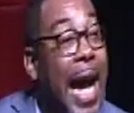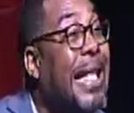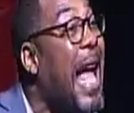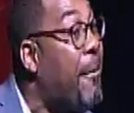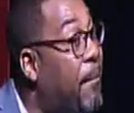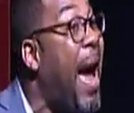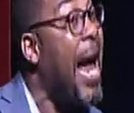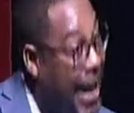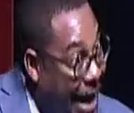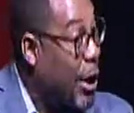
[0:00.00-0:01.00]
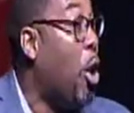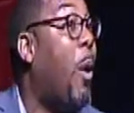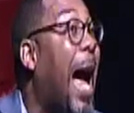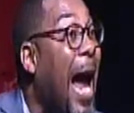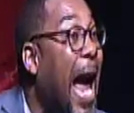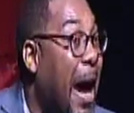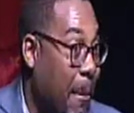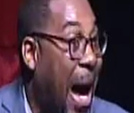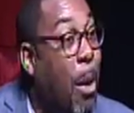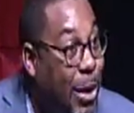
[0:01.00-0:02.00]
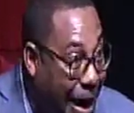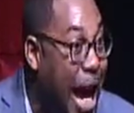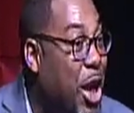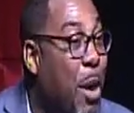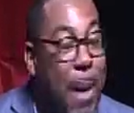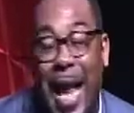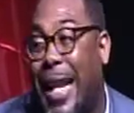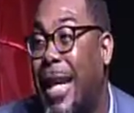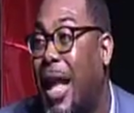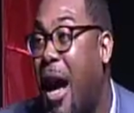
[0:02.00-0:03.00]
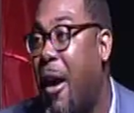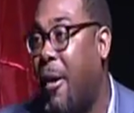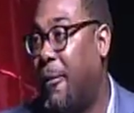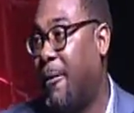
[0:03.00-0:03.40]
it's not fake, it's who I am. I was incubated in love.